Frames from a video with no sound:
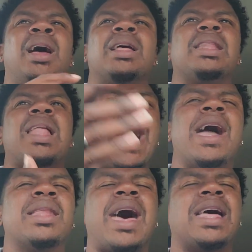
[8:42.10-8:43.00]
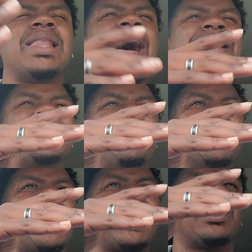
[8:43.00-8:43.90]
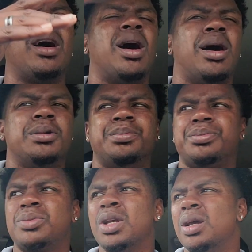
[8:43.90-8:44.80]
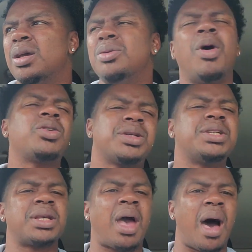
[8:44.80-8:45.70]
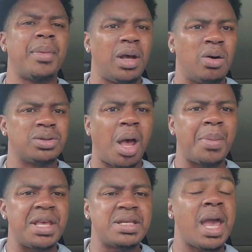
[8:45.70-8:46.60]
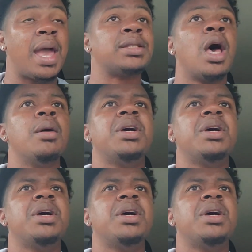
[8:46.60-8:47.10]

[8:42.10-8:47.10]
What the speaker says: not likes it, but mostly just comment on something he says.